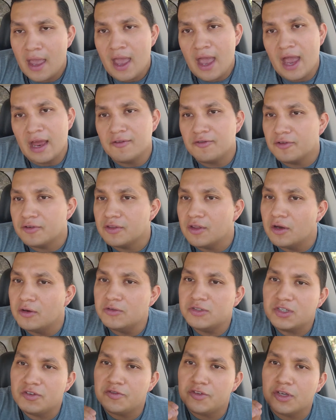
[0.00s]
And for
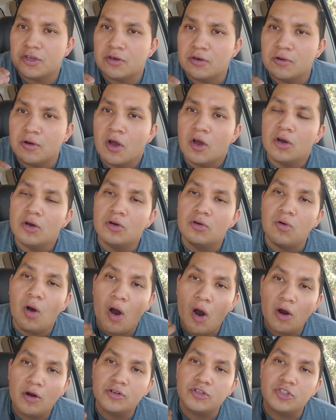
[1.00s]
those of you who
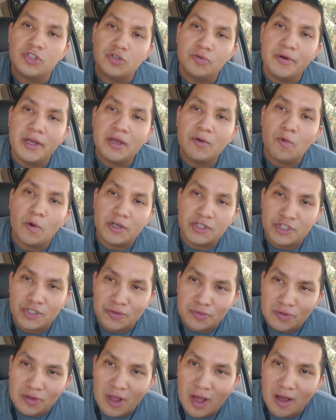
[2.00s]
are doing what
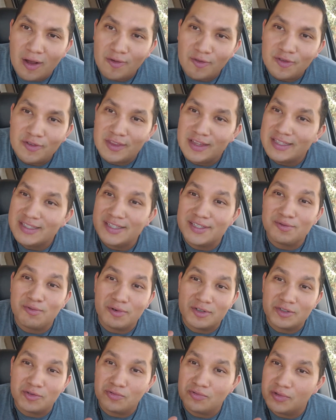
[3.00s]
you love, this is
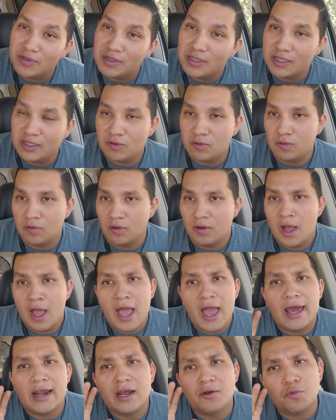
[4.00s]
what's really cool.
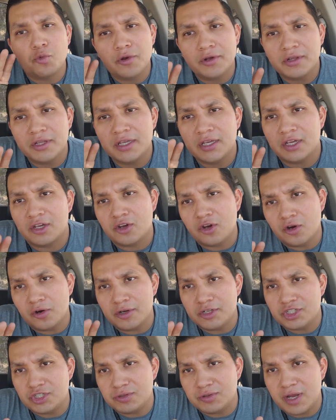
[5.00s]
And I really
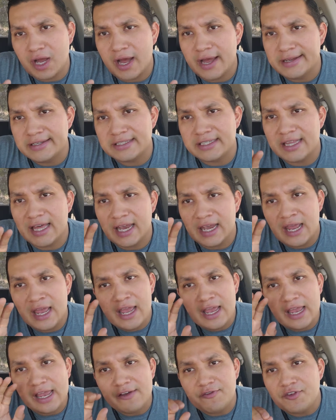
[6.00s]
encourage you guys that
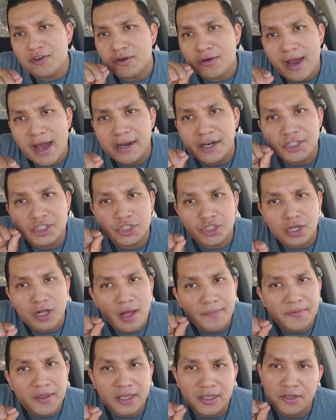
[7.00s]
if you're at a
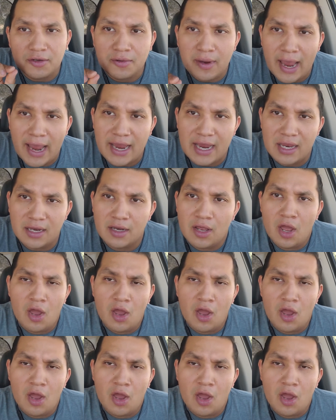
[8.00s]
job that you hate,